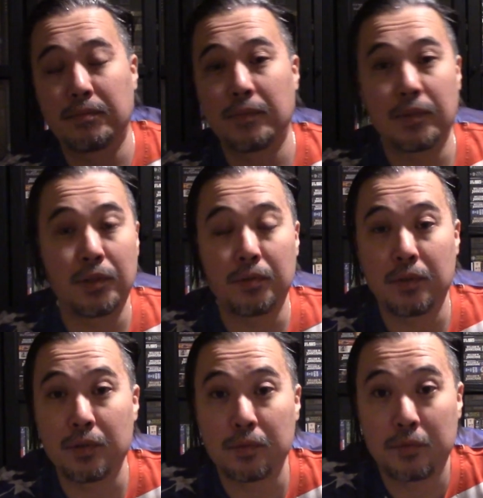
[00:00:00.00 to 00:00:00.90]

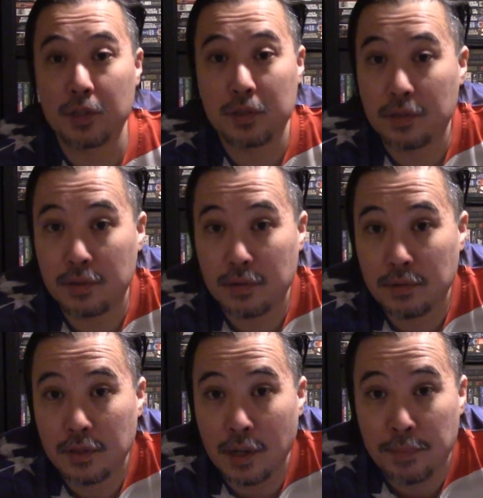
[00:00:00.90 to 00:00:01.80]
you just
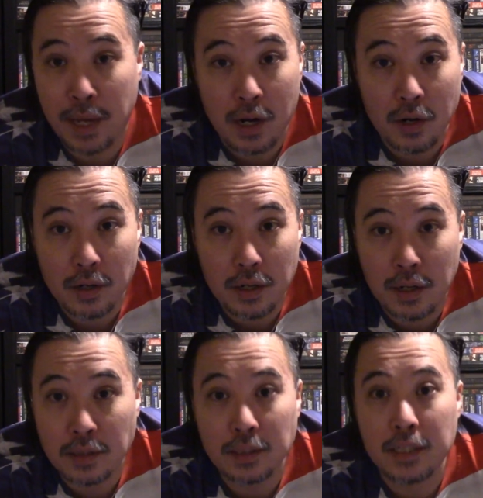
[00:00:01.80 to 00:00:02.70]
appear
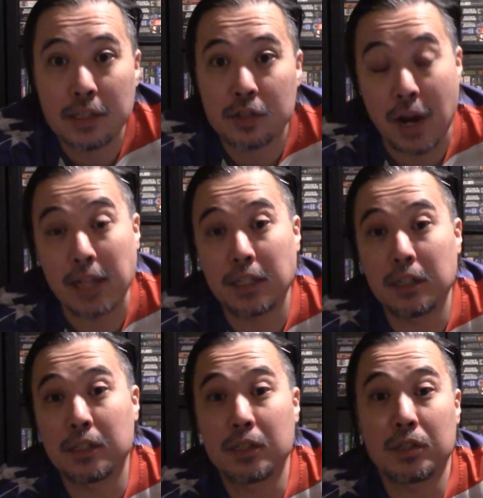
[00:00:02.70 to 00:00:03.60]
utterly distracted
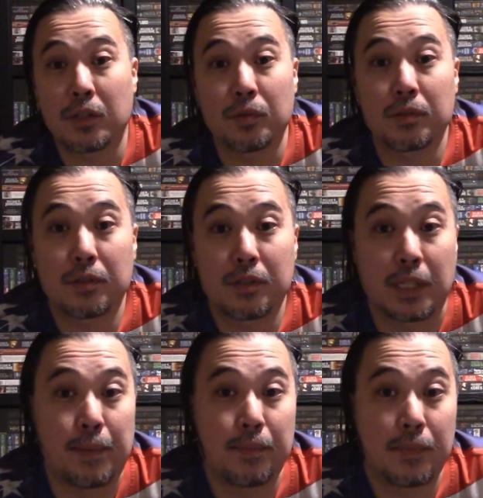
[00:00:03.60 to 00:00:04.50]
and just don't
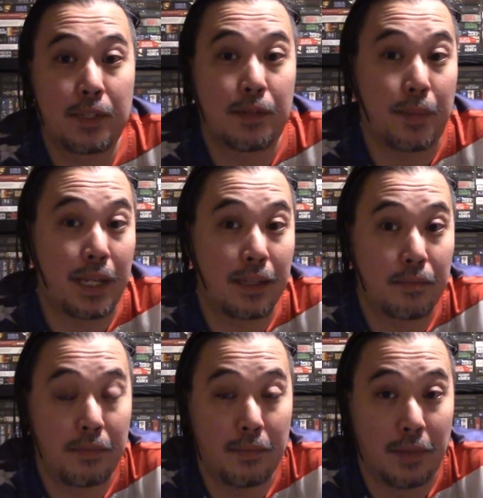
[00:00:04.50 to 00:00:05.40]
seem to be
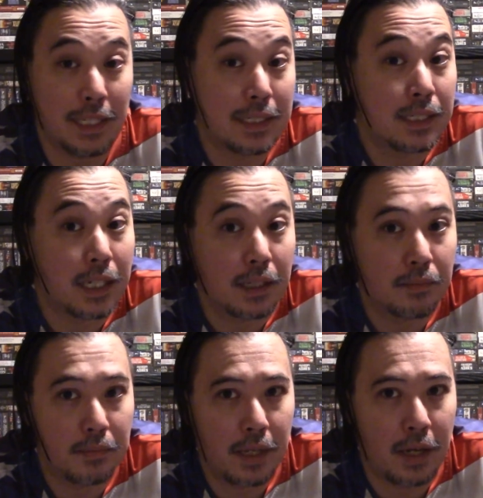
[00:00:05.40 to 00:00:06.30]
listening
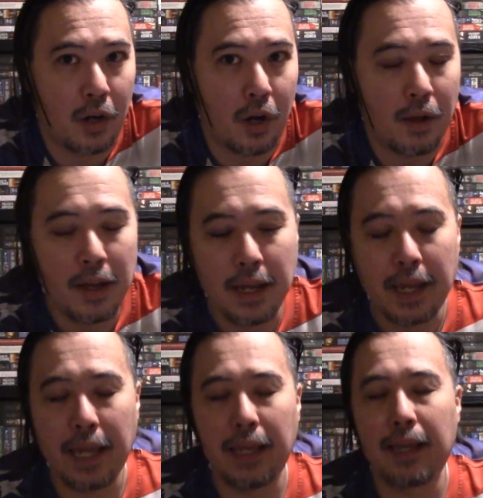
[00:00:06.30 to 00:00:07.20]
at all.
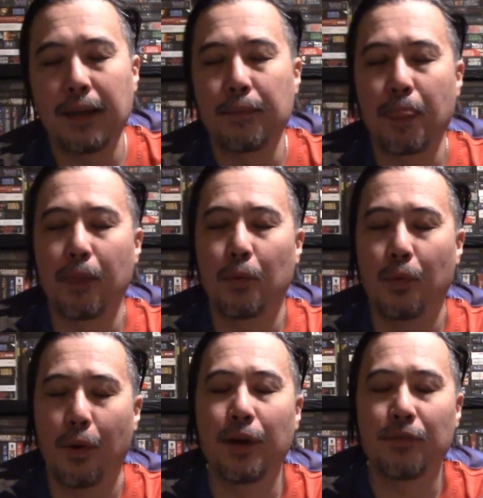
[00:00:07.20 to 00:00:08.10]

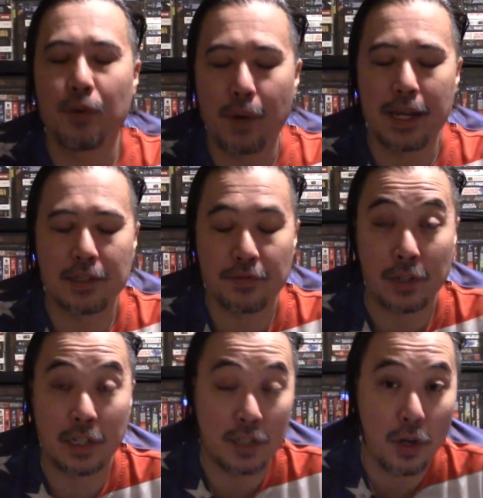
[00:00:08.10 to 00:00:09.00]
One of the ways for
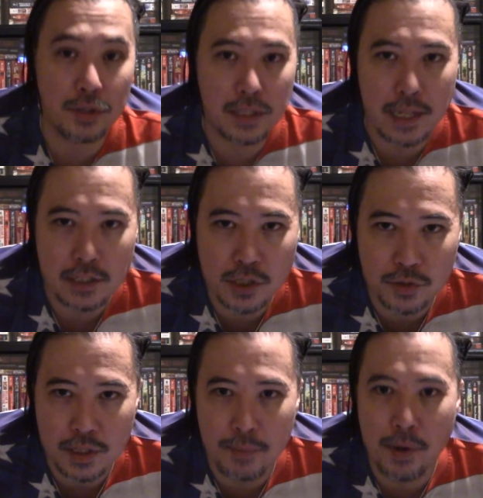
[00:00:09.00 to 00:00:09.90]
an adult that
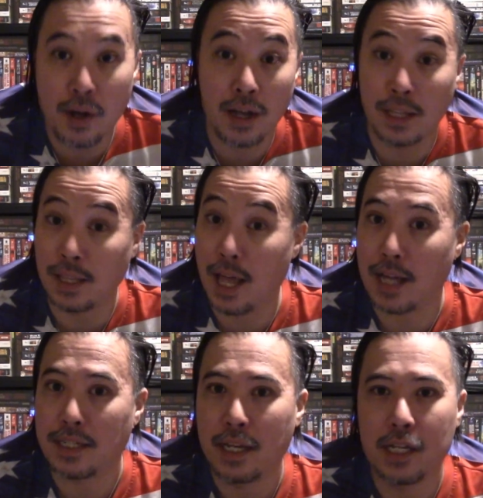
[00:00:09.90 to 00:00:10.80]
shows up a
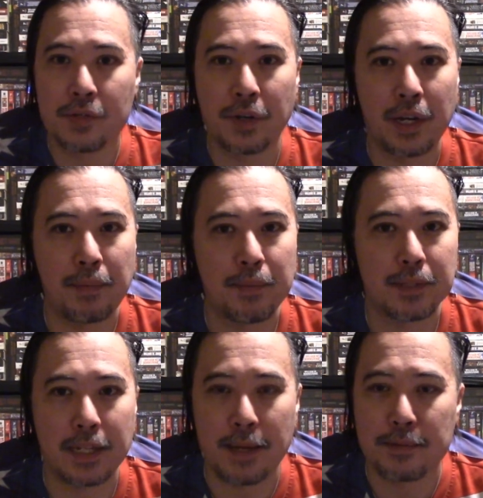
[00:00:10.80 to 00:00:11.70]
lot is forgetting
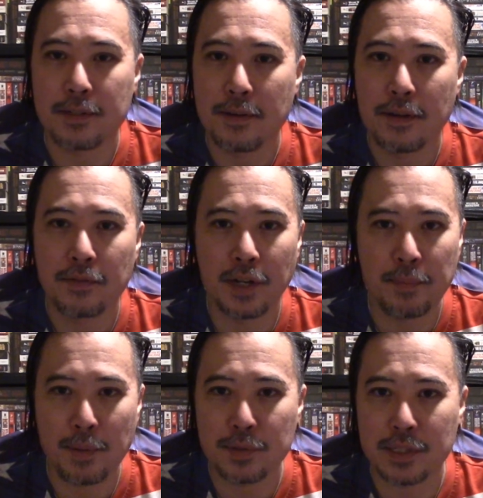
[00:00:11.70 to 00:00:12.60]
people's names. Forgetting
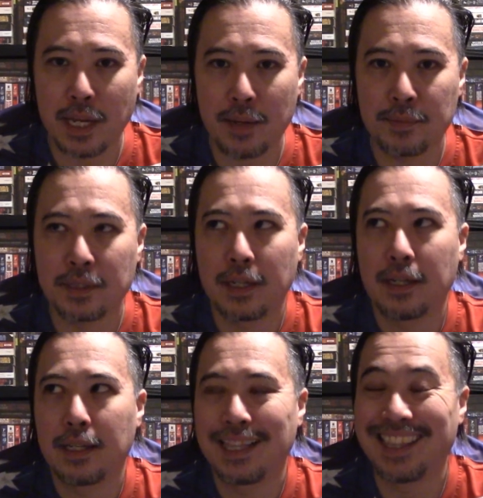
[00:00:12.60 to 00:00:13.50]
people's names
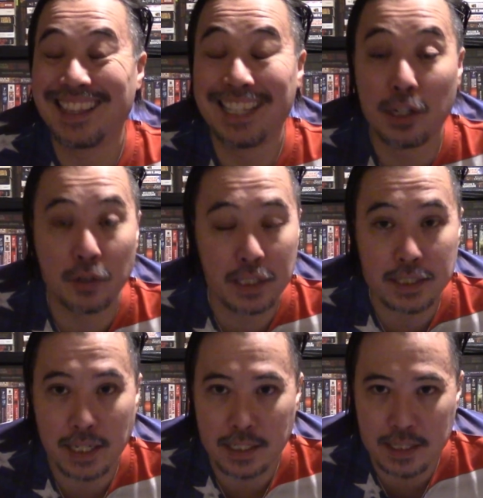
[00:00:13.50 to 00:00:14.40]
literally
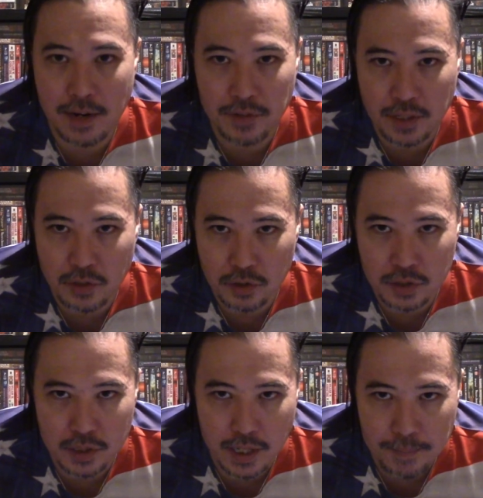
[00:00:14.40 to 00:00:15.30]
seconds after they told you
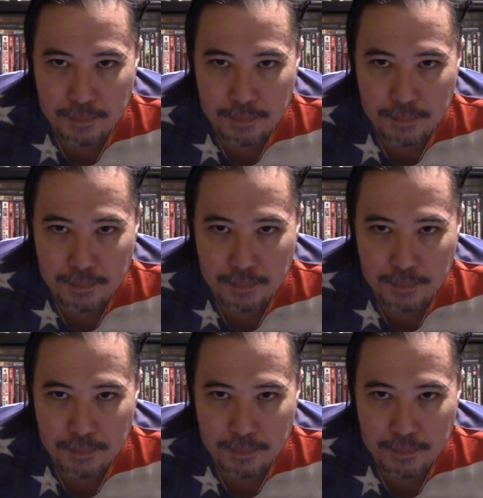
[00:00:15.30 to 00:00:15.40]
their name.